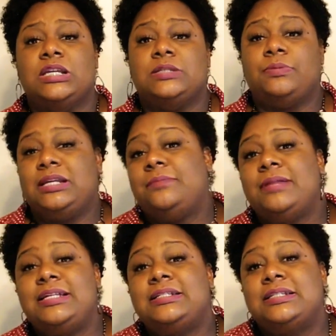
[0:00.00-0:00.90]
There's plenty
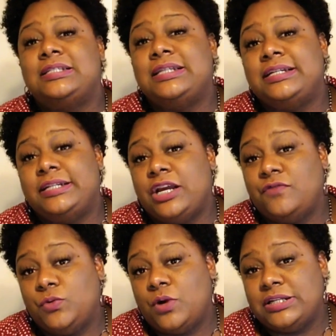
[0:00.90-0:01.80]
of places to sit in
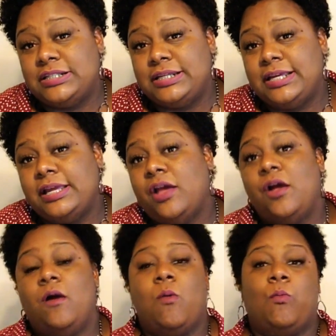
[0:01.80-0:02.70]
there if you want to sit.
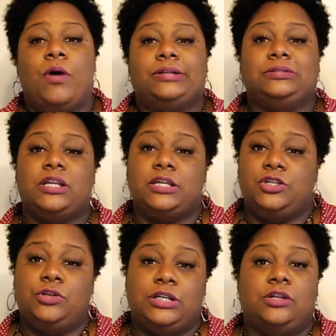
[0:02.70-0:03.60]
But
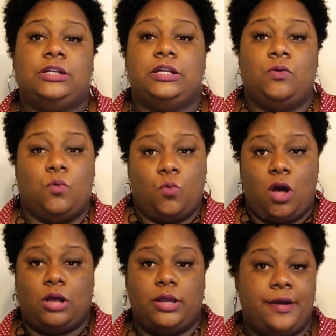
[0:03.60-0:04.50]
you literally
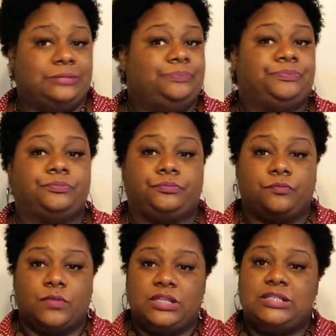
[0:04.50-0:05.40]
walk up,
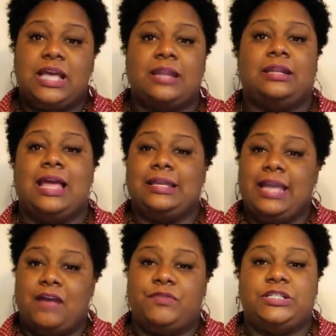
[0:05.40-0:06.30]
and it's kind of
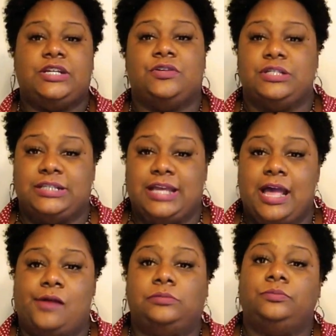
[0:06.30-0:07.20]
like cafeteria
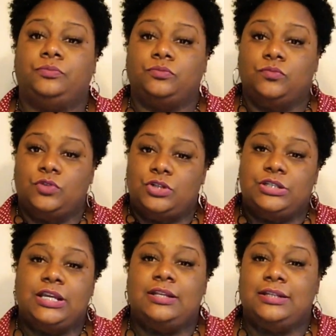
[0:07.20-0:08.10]
style.
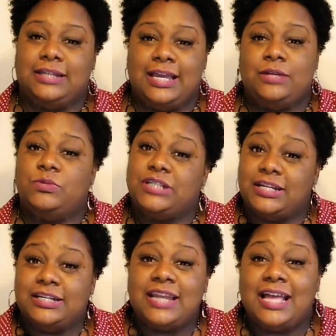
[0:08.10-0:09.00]
You tell the lady, which
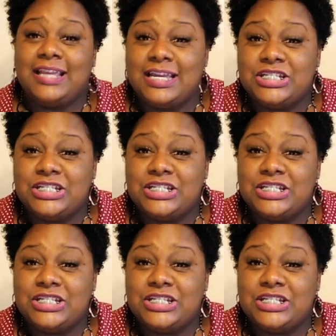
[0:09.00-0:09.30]
I did not